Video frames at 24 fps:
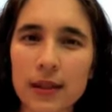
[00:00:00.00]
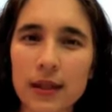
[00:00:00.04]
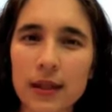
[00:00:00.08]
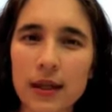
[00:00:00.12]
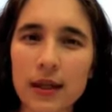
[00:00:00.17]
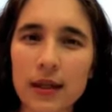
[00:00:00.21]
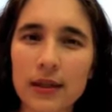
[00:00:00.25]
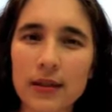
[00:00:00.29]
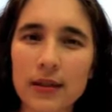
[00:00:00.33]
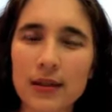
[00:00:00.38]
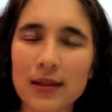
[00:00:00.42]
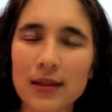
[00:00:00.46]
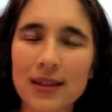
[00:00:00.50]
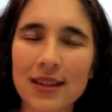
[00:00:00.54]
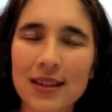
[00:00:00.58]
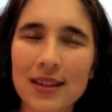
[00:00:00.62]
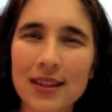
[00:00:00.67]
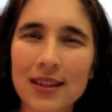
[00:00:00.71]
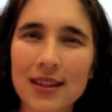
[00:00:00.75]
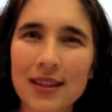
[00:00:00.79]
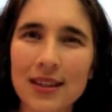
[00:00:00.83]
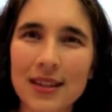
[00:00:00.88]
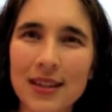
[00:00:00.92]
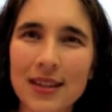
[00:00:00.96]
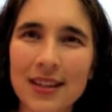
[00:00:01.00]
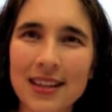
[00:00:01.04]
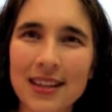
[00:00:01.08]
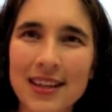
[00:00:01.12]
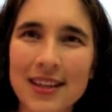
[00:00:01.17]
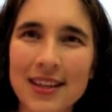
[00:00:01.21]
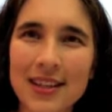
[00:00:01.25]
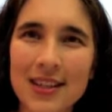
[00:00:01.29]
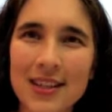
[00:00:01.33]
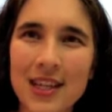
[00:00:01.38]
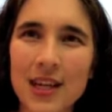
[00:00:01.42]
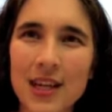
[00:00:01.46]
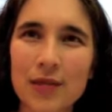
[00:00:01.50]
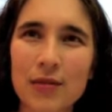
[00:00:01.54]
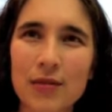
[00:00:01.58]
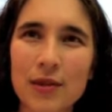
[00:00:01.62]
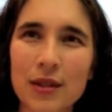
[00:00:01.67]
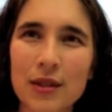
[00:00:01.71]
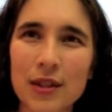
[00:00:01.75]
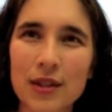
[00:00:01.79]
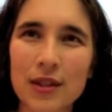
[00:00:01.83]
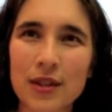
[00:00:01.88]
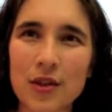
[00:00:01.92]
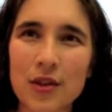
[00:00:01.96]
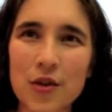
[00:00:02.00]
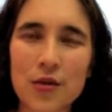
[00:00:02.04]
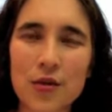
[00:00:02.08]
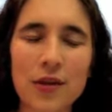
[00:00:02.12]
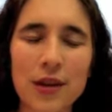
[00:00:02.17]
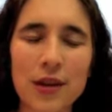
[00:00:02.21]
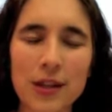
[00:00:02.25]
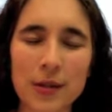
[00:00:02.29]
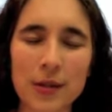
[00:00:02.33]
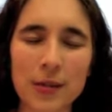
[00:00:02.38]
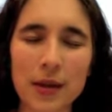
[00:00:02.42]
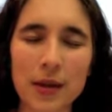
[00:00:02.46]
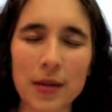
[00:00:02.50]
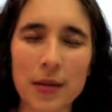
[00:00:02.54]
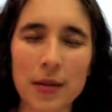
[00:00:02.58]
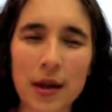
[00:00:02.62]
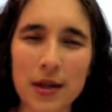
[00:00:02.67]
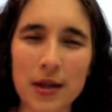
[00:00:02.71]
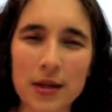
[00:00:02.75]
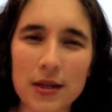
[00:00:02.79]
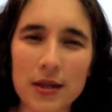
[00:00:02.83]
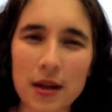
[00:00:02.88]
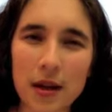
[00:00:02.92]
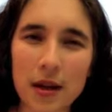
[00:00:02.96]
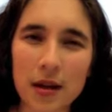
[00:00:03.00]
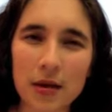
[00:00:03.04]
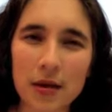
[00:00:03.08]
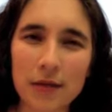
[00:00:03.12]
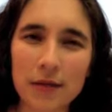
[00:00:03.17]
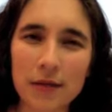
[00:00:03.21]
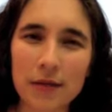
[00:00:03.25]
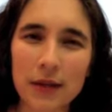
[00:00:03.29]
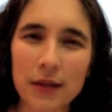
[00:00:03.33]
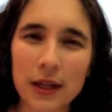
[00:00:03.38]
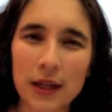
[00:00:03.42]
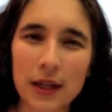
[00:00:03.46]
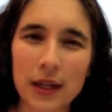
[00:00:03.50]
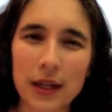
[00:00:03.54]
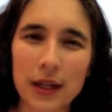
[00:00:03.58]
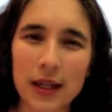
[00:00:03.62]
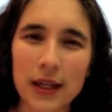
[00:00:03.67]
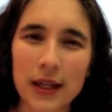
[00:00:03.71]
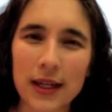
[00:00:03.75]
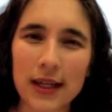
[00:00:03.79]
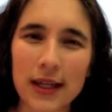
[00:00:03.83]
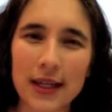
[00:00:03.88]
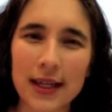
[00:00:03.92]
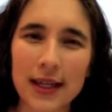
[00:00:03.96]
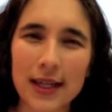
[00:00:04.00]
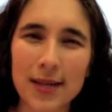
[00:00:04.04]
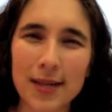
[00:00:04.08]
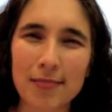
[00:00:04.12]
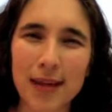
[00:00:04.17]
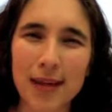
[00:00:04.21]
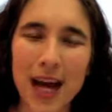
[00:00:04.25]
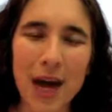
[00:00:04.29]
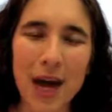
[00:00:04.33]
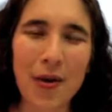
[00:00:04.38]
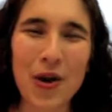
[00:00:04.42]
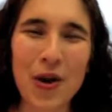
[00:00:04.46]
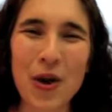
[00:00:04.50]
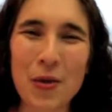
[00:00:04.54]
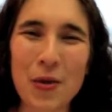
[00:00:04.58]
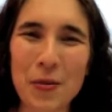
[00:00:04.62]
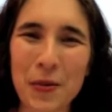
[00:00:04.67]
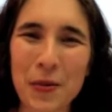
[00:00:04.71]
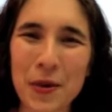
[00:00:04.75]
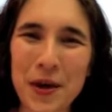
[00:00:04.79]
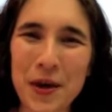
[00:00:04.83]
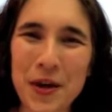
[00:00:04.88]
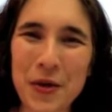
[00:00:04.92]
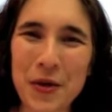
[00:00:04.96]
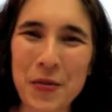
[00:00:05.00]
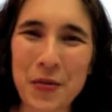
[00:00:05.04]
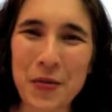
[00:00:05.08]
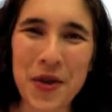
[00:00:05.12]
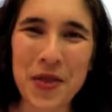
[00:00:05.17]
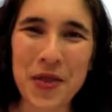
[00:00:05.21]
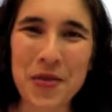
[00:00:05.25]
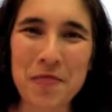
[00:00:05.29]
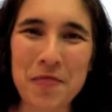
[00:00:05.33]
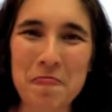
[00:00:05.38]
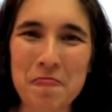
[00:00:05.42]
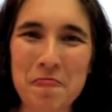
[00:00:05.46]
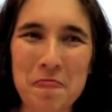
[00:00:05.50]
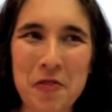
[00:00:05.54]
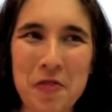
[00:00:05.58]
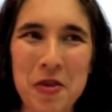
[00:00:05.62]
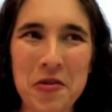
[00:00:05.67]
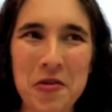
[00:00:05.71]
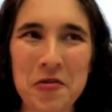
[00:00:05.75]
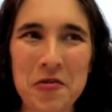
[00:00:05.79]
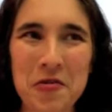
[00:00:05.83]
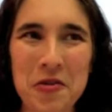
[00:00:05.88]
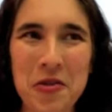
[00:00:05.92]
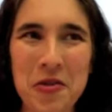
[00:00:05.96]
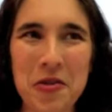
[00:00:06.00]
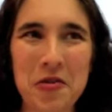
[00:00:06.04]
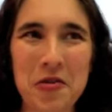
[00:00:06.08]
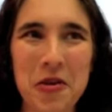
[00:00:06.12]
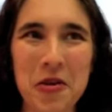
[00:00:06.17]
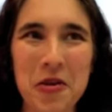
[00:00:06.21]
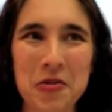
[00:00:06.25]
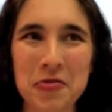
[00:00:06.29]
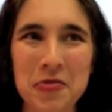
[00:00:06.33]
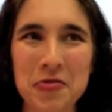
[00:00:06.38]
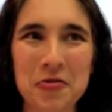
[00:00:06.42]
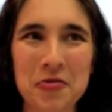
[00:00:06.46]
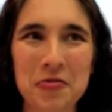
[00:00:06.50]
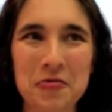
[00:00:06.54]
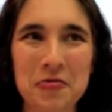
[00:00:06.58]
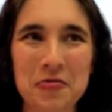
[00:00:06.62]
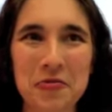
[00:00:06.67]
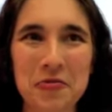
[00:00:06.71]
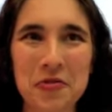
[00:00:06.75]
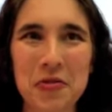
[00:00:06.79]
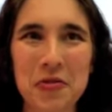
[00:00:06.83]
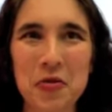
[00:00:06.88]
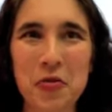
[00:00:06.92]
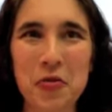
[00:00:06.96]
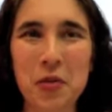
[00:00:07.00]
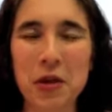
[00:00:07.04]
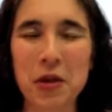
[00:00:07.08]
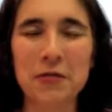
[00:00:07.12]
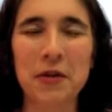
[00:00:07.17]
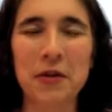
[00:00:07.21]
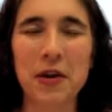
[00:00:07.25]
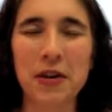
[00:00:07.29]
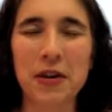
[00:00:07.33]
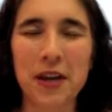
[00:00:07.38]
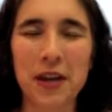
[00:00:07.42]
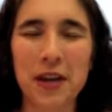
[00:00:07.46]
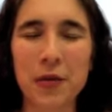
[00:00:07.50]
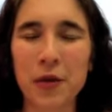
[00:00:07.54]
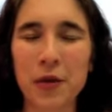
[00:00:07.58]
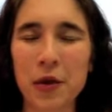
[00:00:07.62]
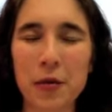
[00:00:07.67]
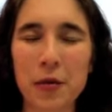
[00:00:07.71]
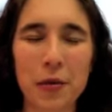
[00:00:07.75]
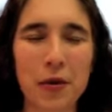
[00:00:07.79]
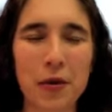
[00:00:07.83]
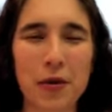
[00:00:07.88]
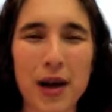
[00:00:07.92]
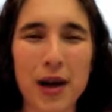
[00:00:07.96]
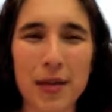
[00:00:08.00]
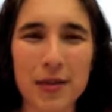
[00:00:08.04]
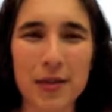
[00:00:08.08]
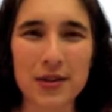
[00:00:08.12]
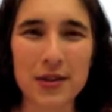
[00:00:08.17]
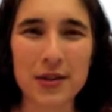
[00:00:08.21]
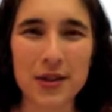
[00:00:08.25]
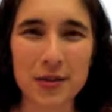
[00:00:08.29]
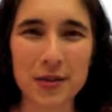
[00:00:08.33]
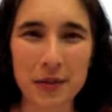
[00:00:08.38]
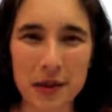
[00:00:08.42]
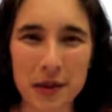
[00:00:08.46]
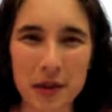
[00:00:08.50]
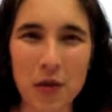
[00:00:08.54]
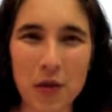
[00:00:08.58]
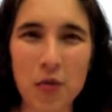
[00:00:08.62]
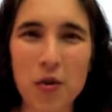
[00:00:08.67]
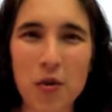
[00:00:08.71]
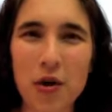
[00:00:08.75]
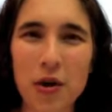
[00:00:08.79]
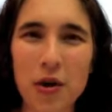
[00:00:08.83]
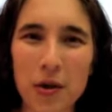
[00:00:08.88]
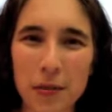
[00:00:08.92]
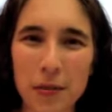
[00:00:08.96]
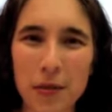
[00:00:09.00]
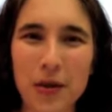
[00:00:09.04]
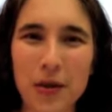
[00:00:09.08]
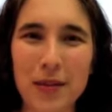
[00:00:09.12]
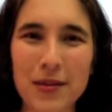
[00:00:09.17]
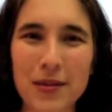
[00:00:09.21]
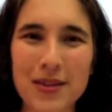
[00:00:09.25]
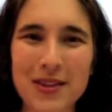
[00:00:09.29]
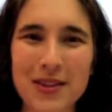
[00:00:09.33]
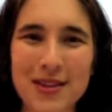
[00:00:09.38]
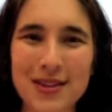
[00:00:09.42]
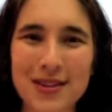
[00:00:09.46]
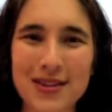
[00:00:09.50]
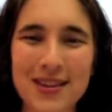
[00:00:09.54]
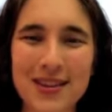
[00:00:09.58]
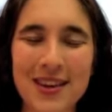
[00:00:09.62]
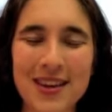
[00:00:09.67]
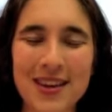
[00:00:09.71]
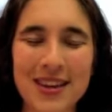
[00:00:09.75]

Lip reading: And I discovered new things about myself, how I operate when there are it almost felt like there were no parameters. I mean, there were parameters.